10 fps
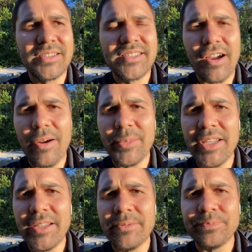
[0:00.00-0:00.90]
taught
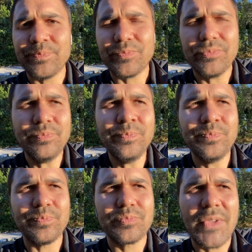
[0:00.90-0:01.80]
me
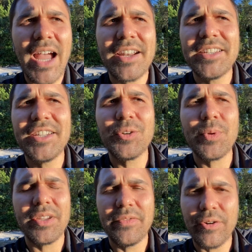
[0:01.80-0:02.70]
how to deal
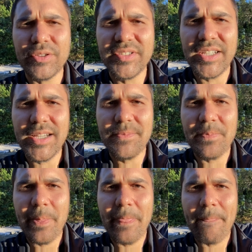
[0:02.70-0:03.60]
with adversity,
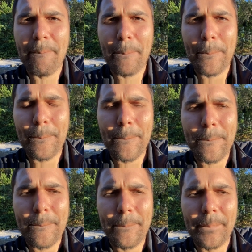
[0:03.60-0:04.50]

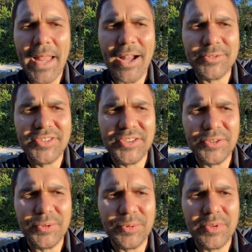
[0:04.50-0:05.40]
how
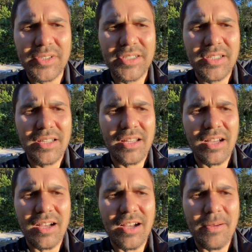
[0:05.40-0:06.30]
to
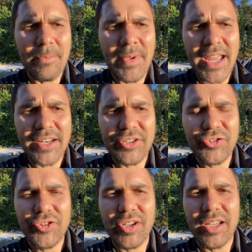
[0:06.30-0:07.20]

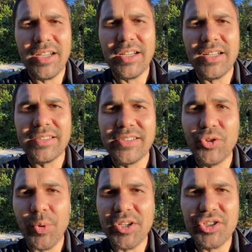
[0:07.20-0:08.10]
manage
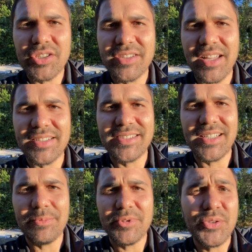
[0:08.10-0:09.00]
situations that
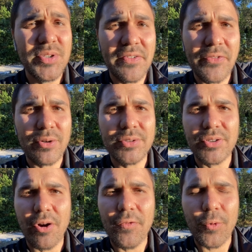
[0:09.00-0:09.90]
seem too difficult
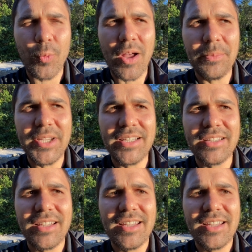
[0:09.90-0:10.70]
or overwhelming.